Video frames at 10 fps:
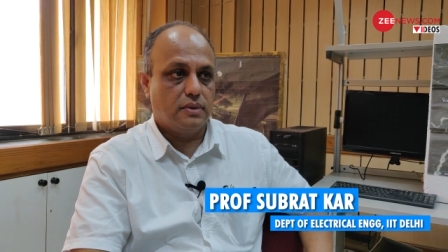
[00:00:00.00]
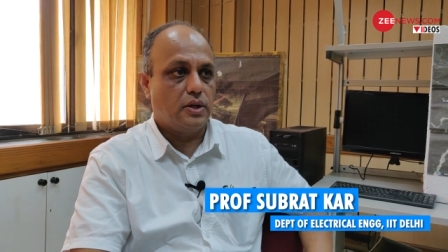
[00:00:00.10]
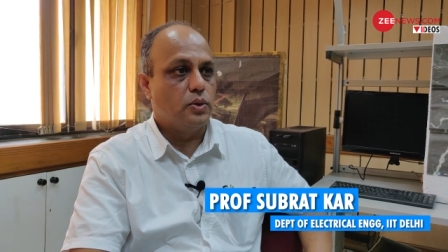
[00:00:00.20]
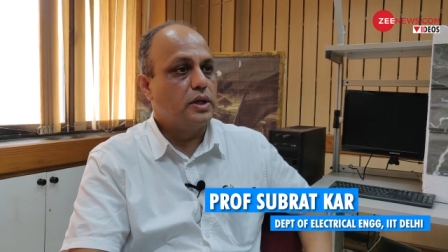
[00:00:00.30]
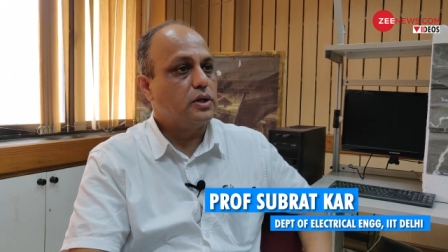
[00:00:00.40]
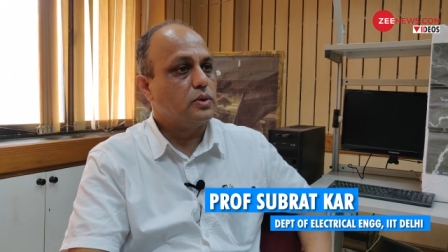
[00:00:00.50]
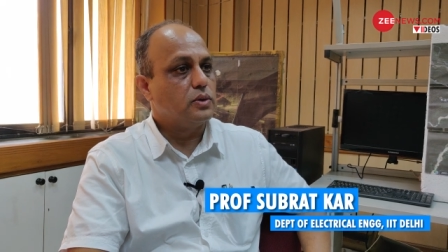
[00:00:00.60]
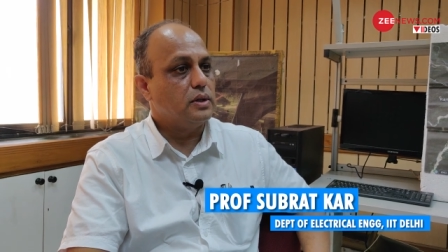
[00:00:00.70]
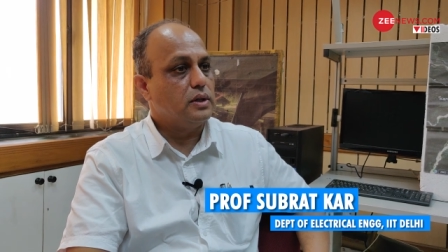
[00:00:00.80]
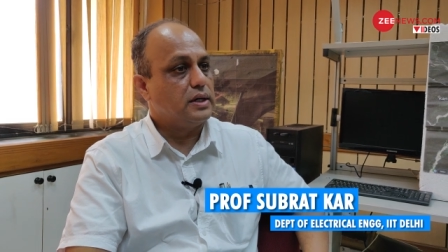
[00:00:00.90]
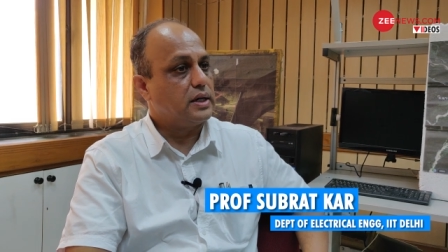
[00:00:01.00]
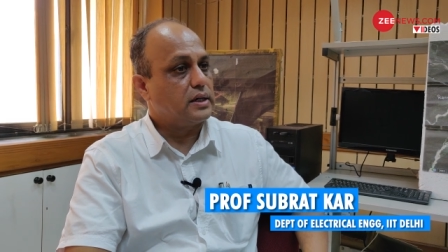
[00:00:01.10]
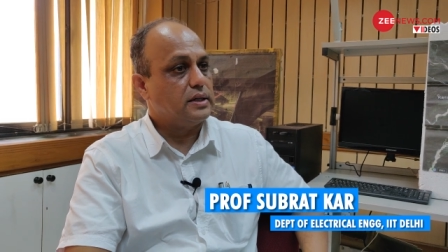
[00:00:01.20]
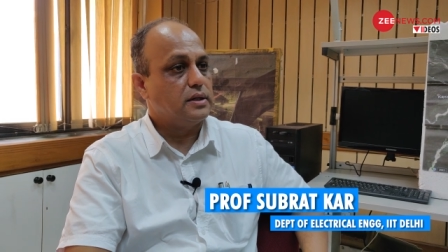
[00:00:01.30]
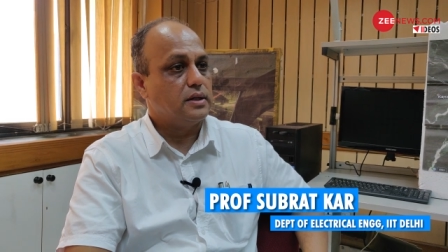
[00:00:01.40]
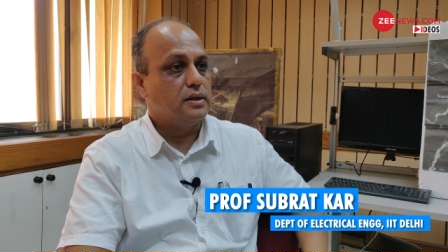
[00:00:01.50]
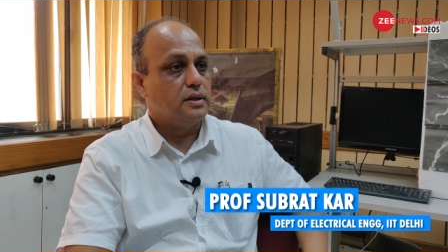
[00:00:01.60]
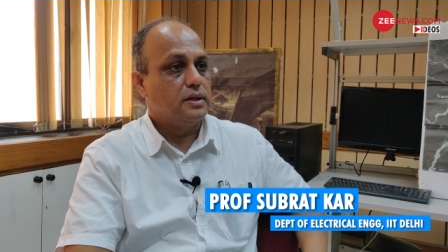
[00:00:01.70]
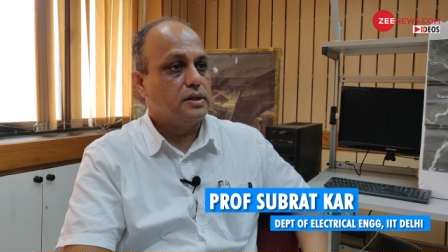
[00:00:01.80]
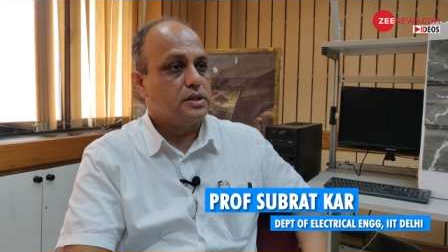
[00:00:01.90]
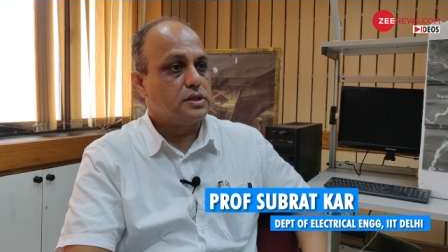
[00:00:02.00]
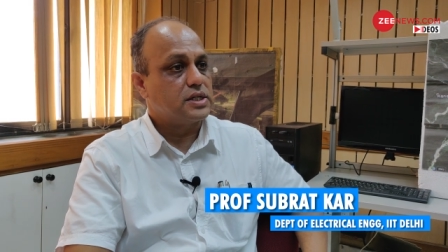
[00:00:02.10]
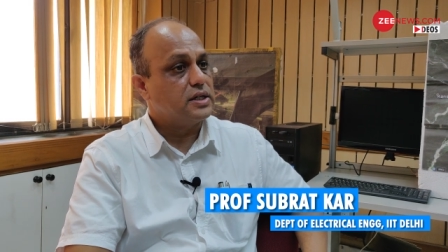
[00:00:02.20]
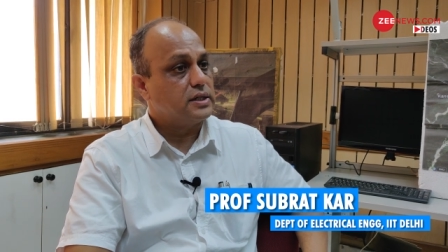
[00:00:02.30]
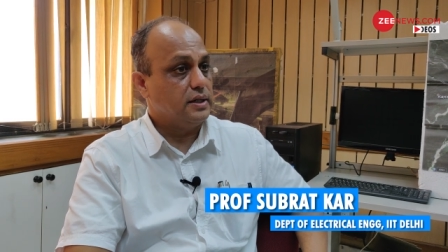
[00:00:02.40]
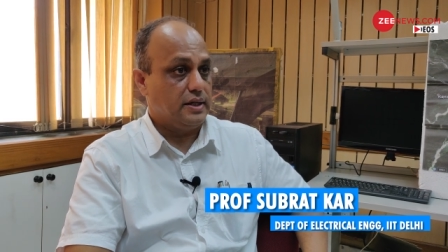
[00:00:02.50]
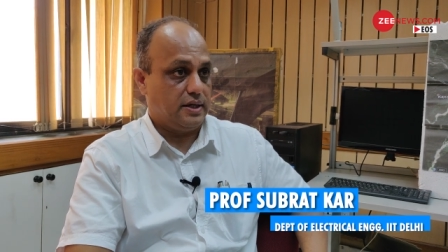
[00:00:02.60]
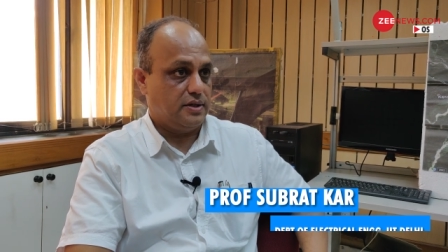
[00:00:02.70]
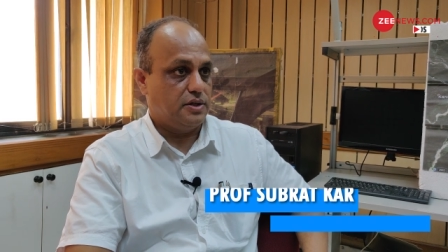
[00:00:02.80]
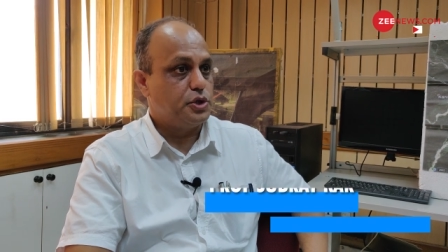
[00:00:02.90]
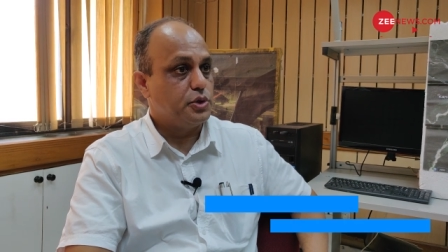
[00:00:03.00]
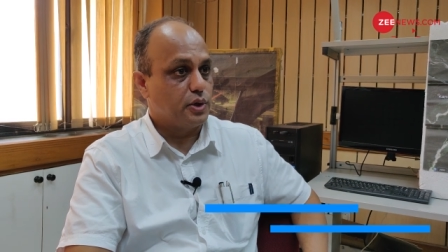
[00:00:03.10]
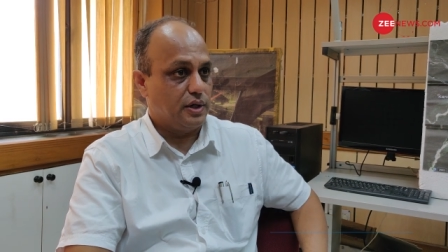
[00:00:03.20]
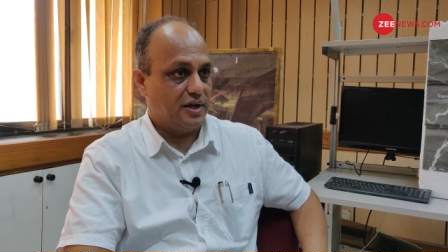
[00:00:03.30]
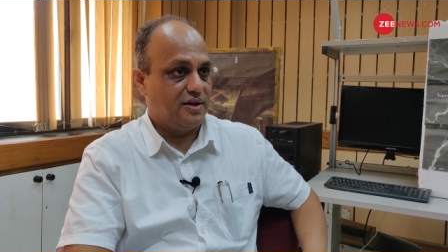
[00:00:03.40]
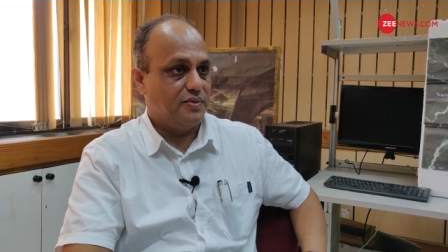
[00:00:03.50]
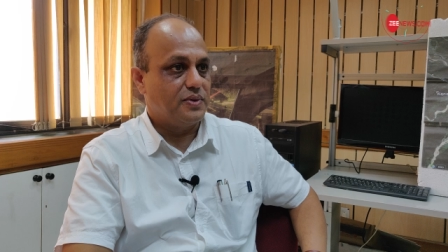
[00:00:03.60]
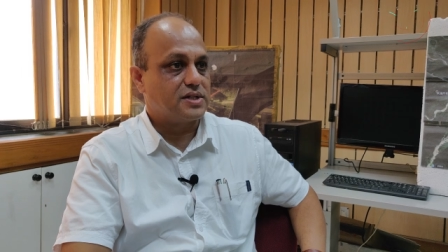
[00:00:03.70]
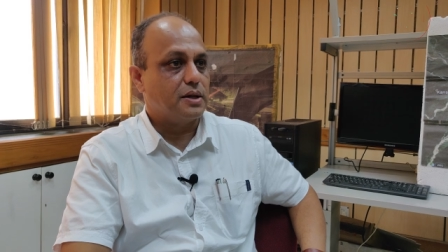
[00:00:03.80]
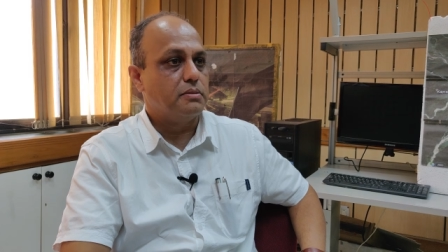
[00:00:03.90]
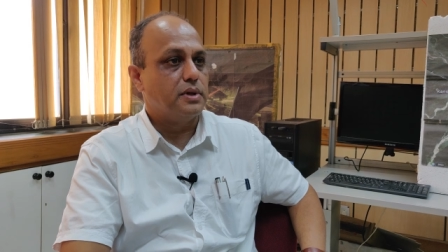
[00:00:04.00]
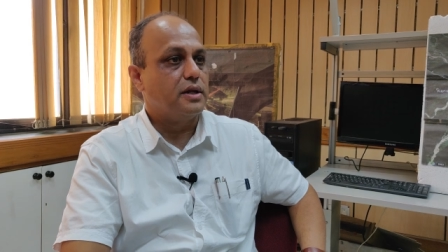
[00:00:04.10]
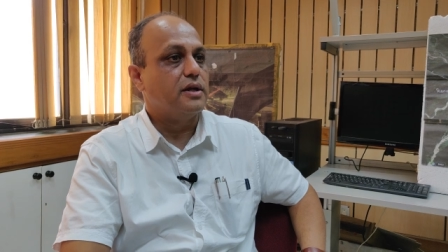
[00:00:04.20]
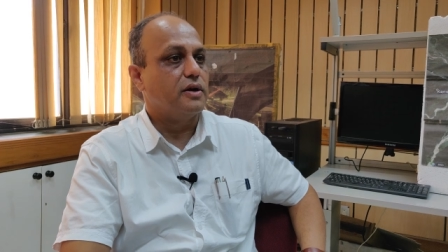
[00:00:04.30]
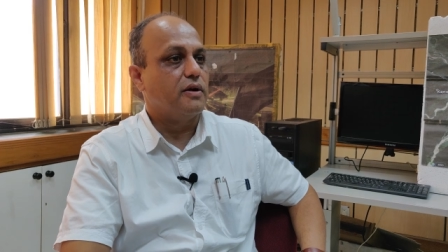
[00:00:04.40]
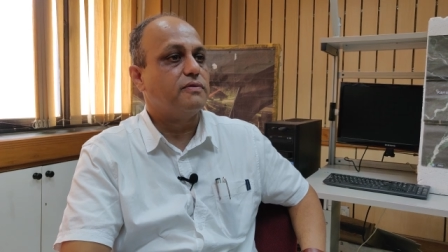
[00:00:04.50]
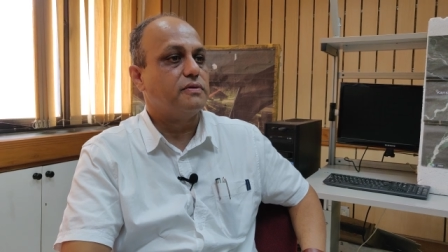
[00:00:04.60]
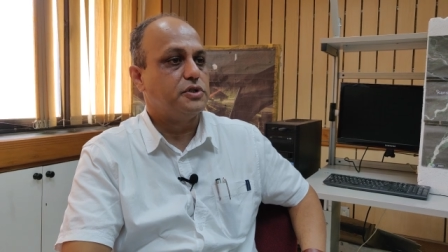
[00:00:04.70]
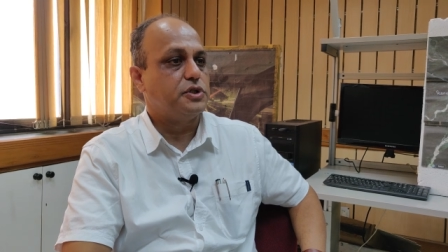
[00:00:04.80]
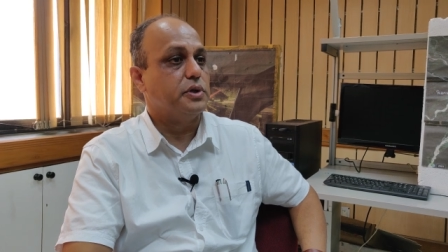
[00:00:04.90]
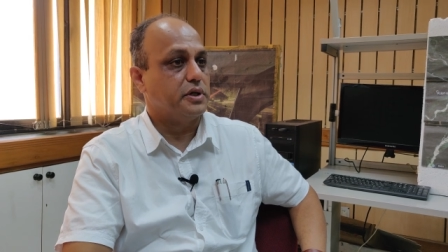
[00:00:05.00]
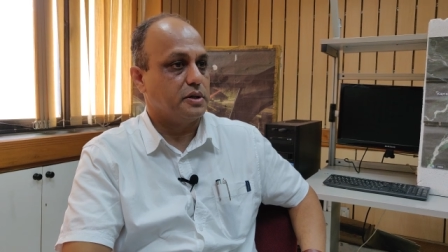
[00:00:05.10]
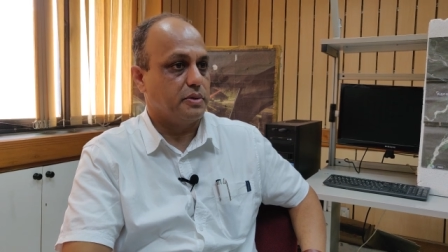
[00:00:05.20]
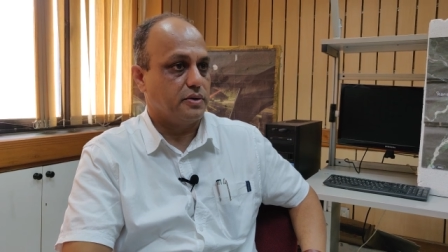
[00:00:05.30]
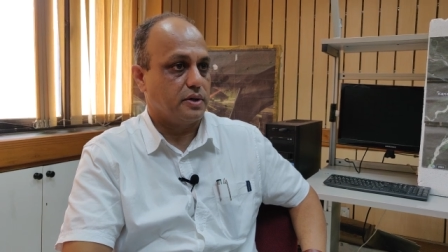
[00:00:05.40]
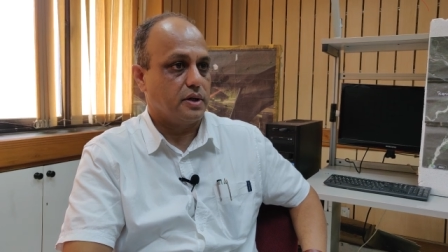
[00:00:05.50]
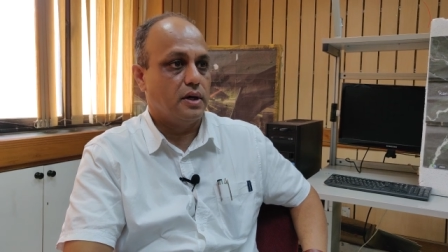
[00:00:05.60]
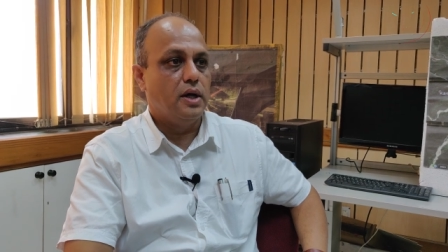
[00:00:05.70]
You need to detect it certainly, surely, with some degree of surety about it.